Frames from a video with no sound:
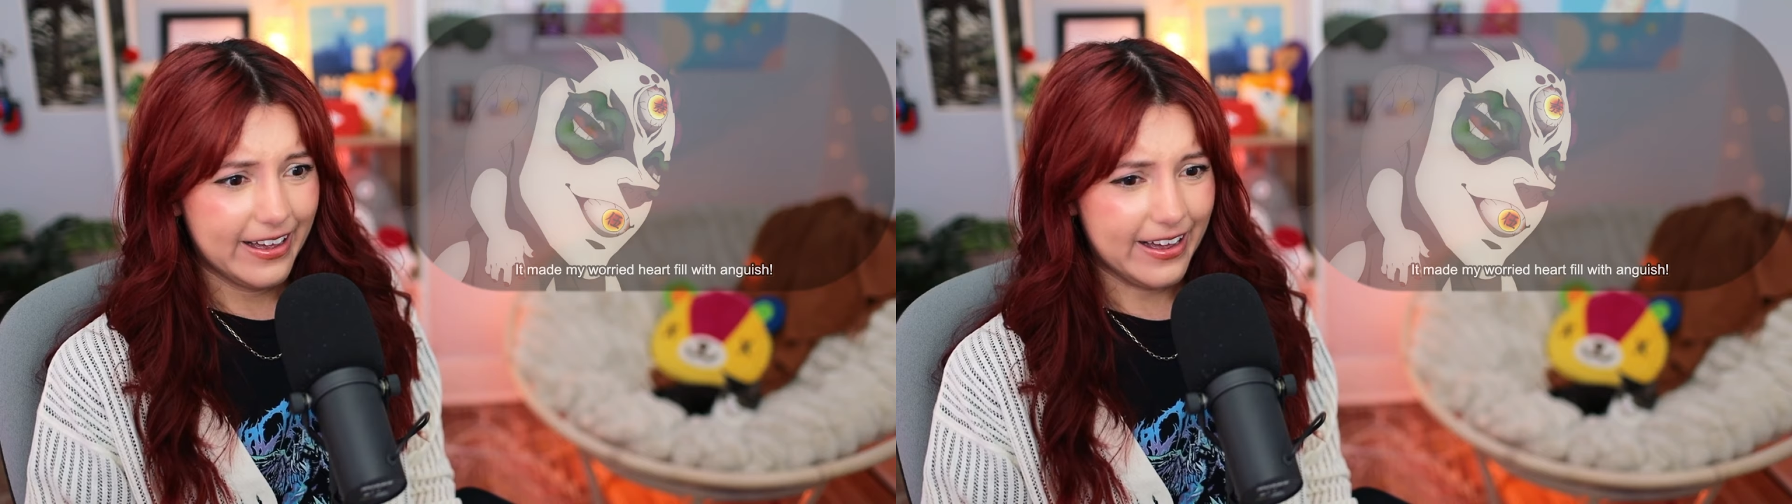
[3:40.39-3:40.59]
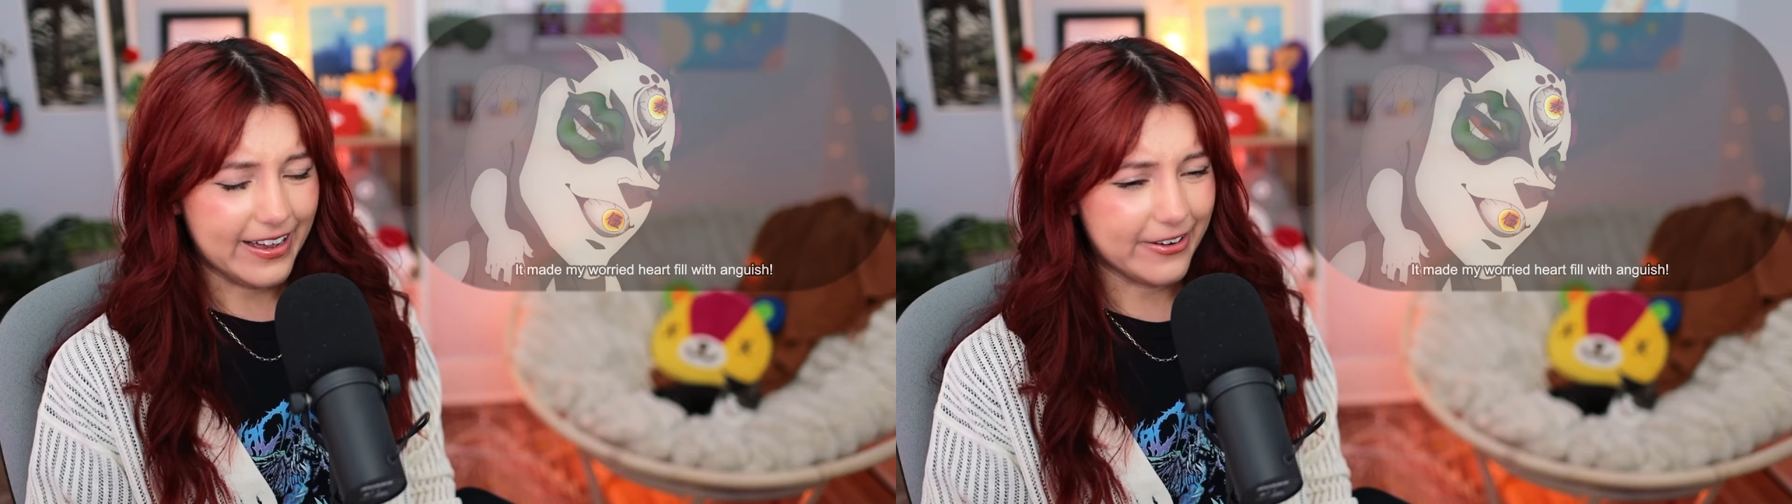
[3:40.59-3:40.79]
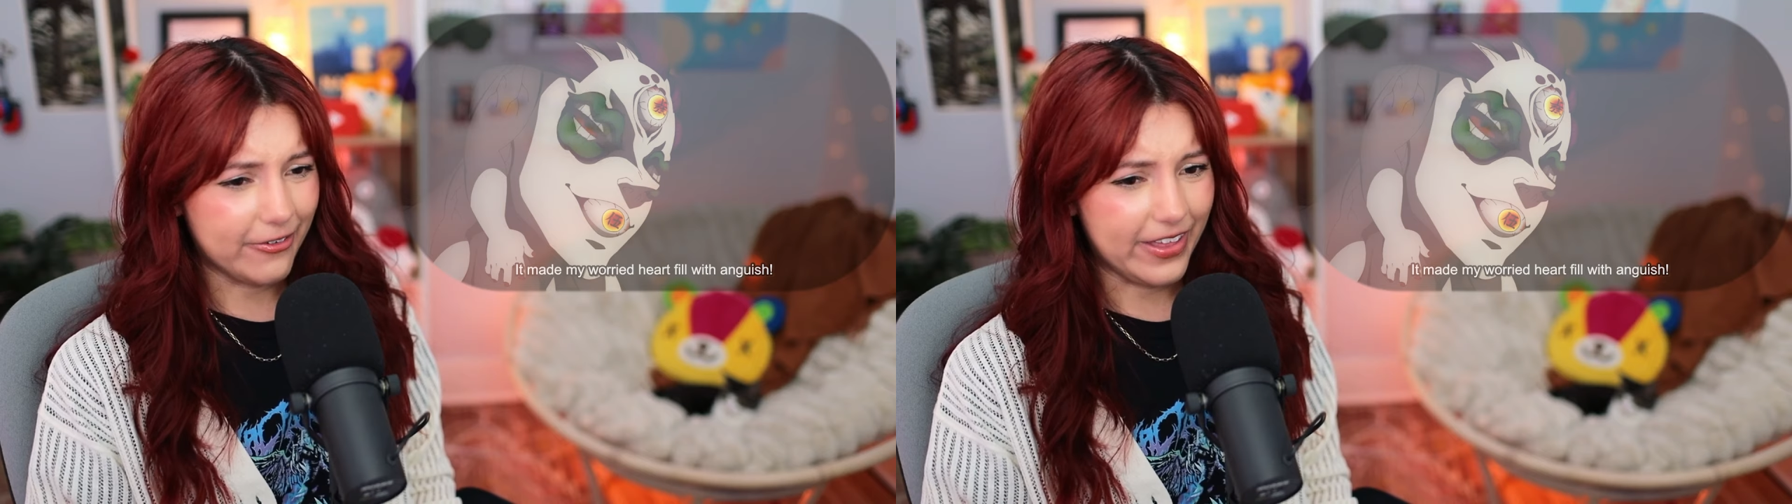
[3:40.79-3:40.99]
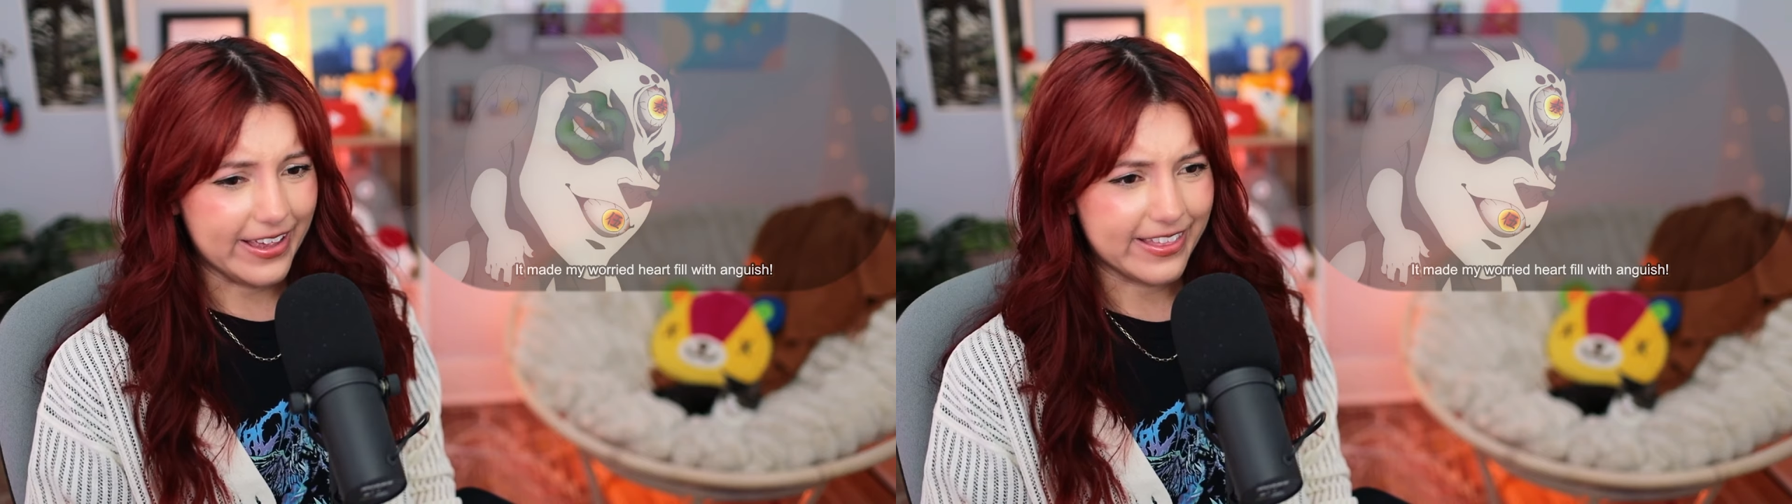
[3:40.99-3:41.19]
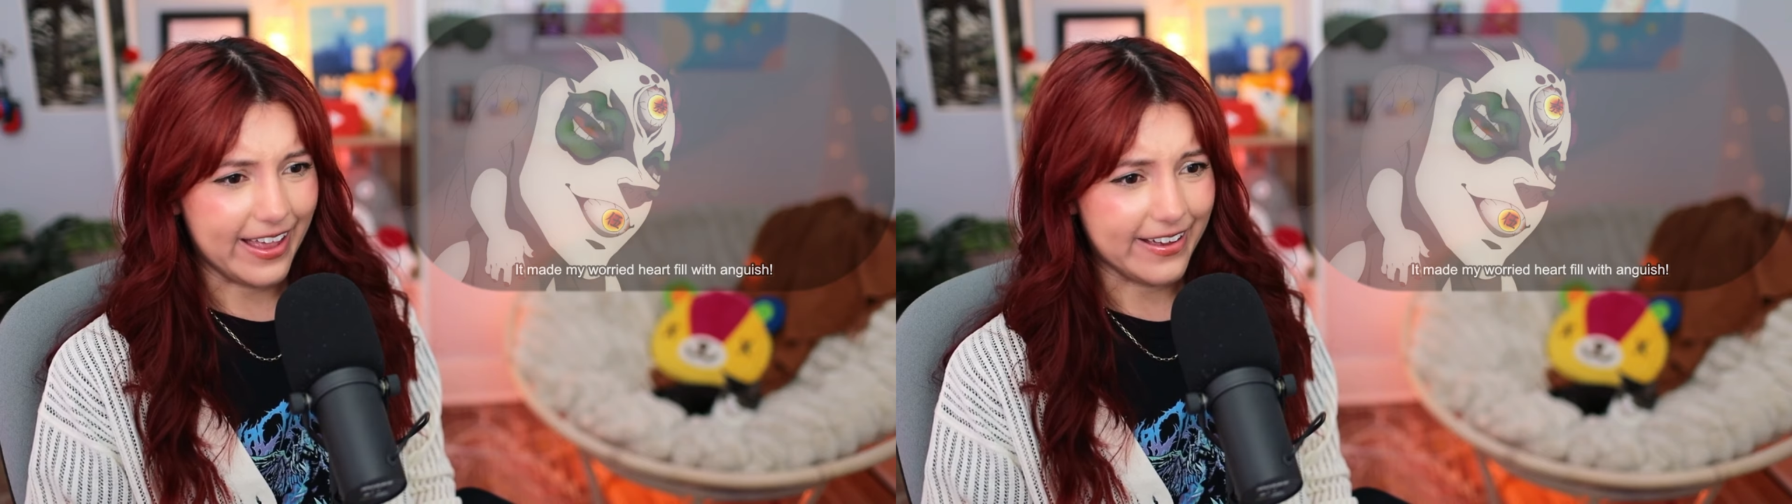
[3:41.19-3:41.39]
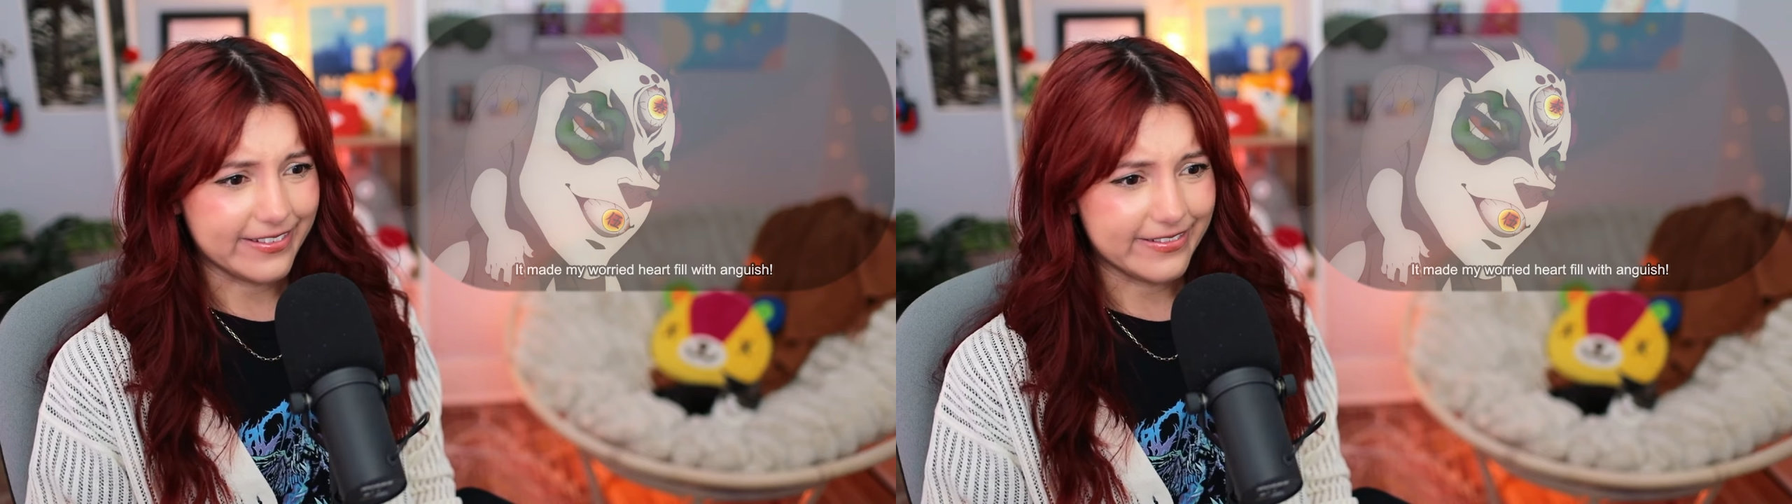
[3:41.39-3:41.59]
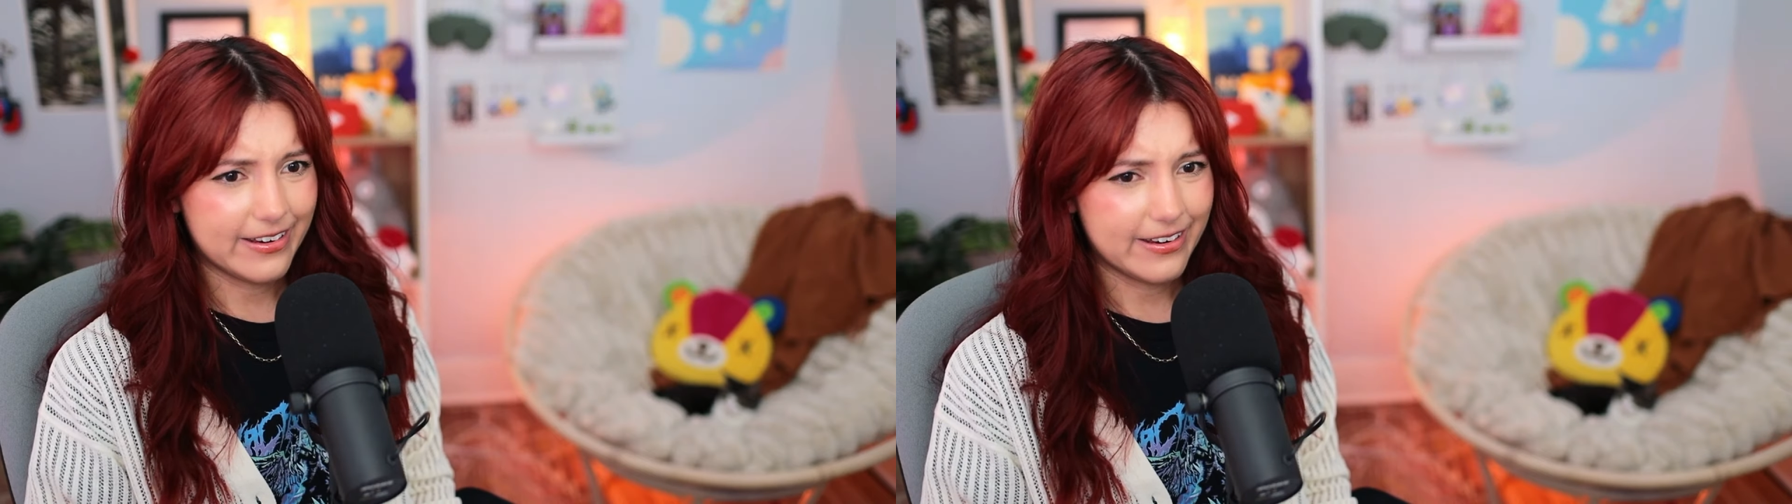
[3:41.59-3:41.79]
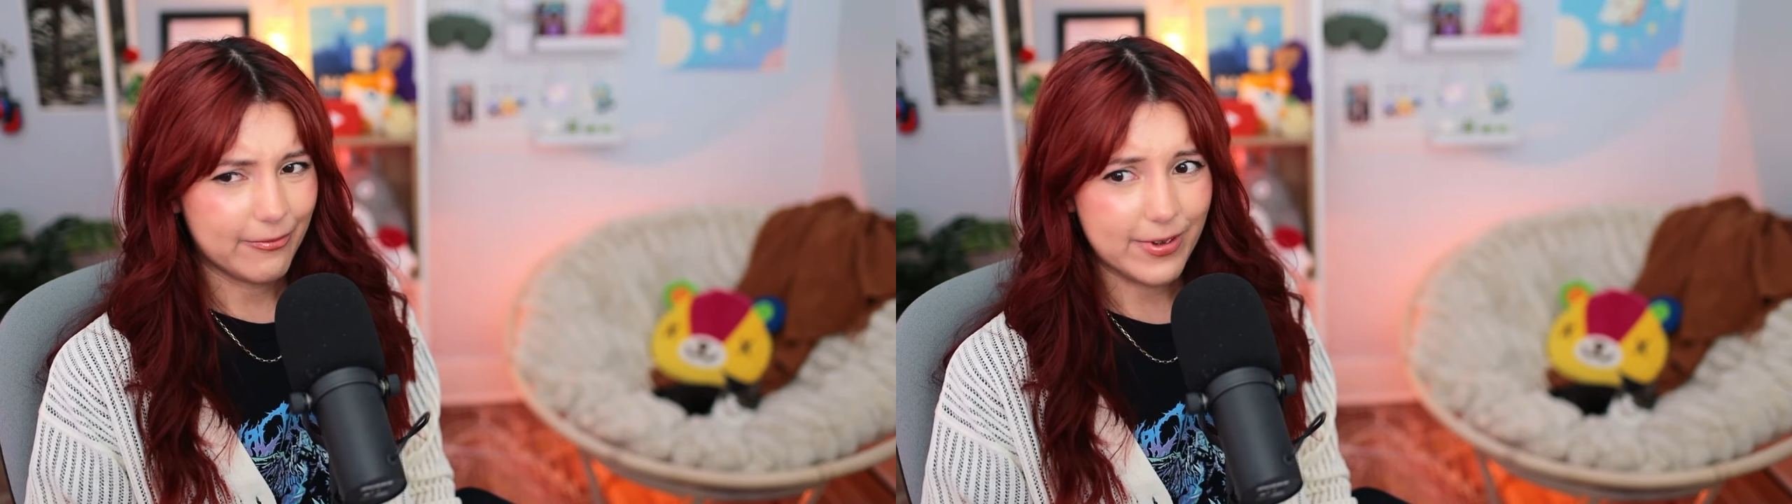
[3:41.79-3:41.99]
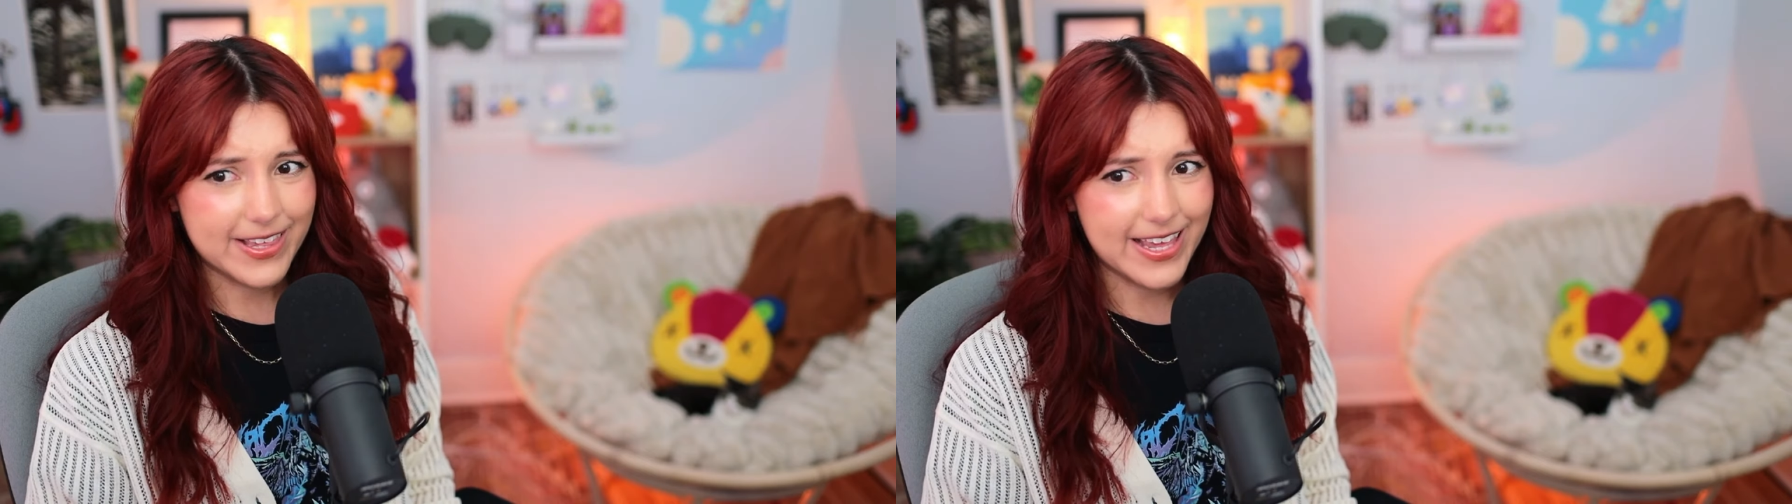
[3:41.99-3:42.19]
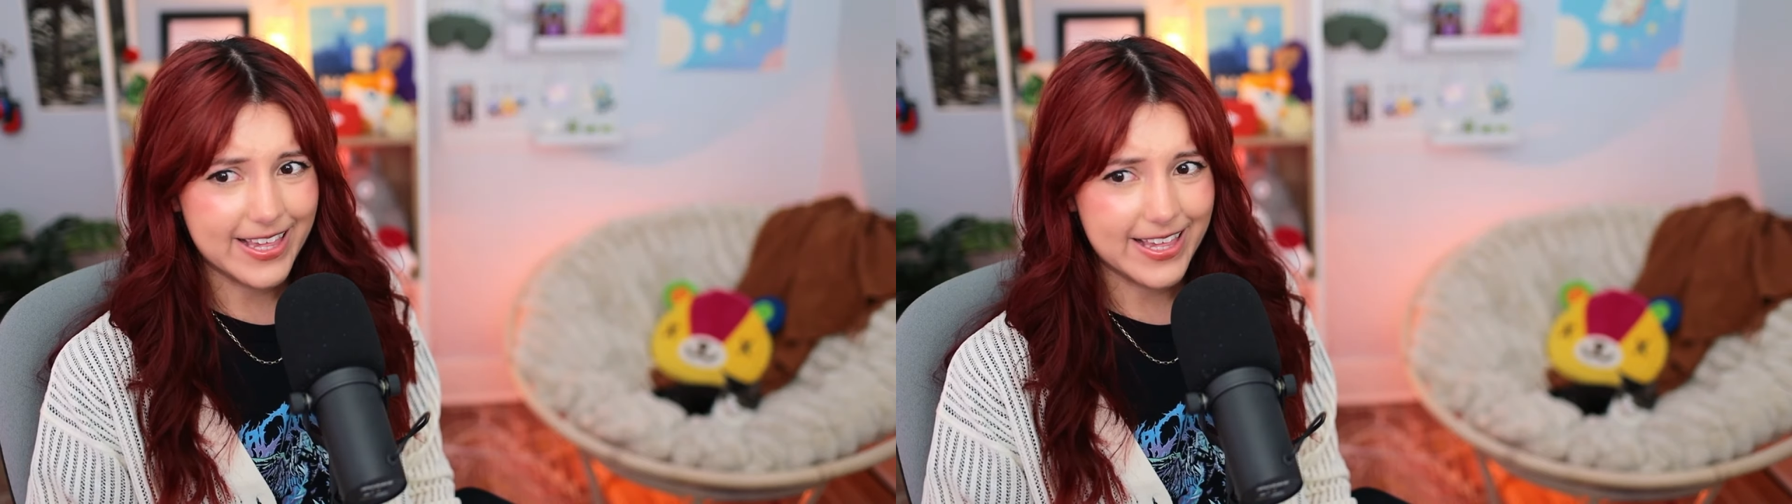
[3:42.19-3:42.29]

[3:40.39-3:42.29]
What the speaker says: I don't like that. Was he